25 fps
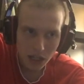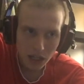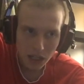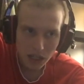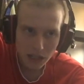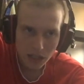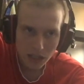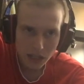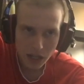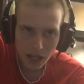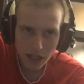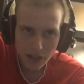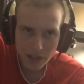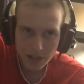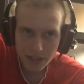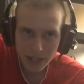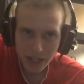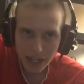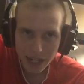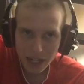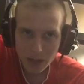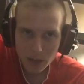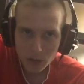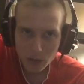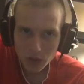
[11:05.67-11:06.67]
the Dodgers
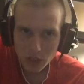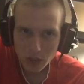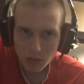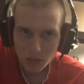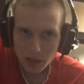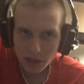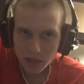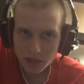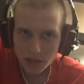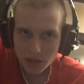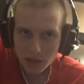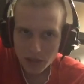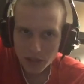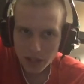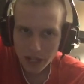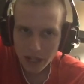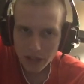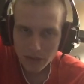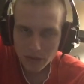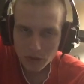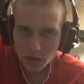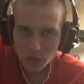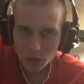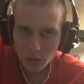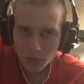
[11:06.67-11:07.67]
add Mookie Betts, so you
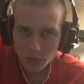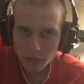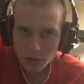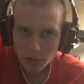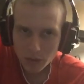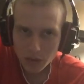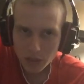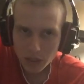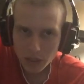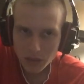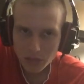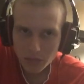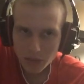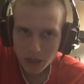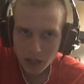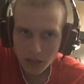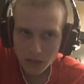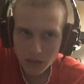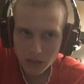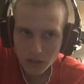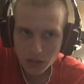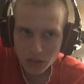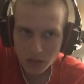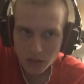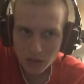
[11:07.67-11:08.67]
have 2 MVPs,
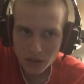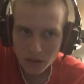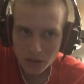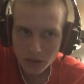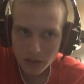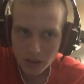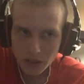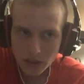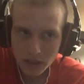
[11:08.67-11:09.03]
Bellinger,